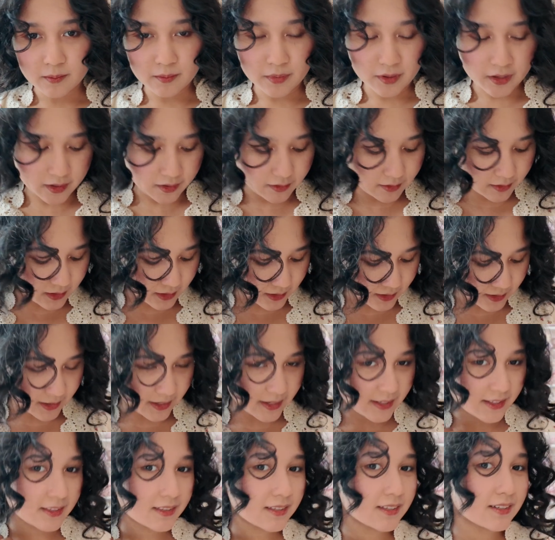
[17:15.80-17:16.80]
But I really
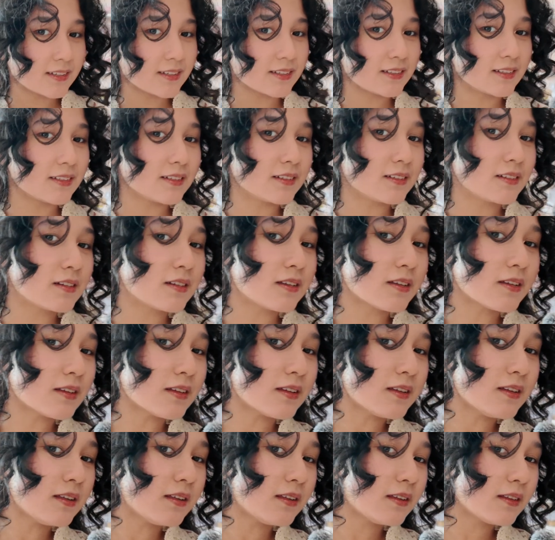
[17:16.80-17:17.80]
like the little
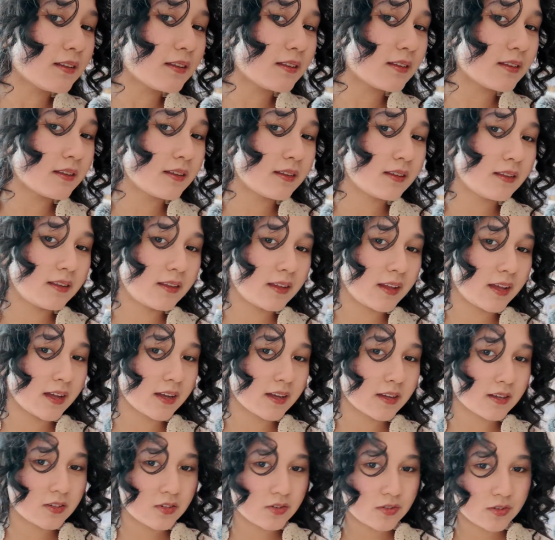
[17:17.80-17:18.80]

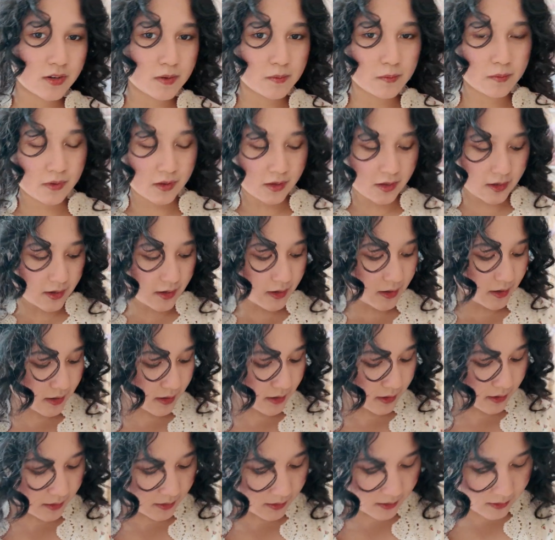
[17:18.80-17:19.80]
neck trim
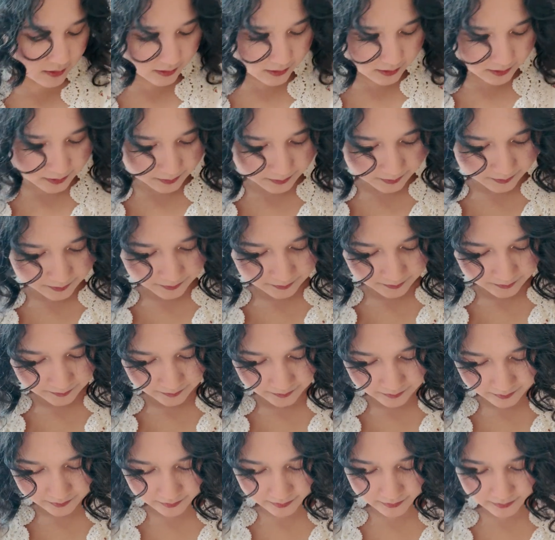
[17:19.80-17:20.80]
here, and
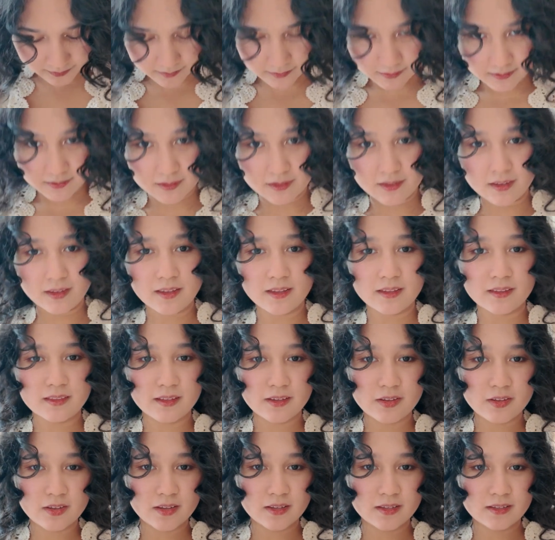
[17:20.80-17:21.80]
that
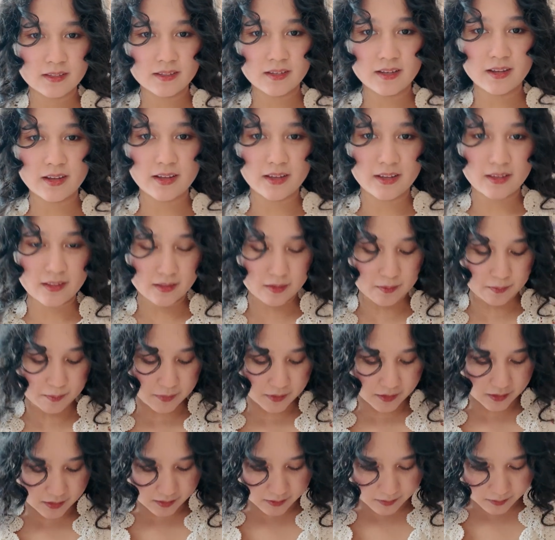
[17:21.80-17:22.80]
you can tie at the
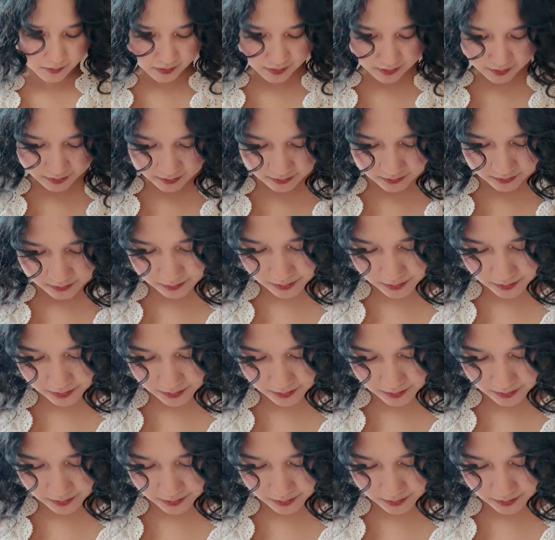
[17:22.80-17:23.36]
bottom here as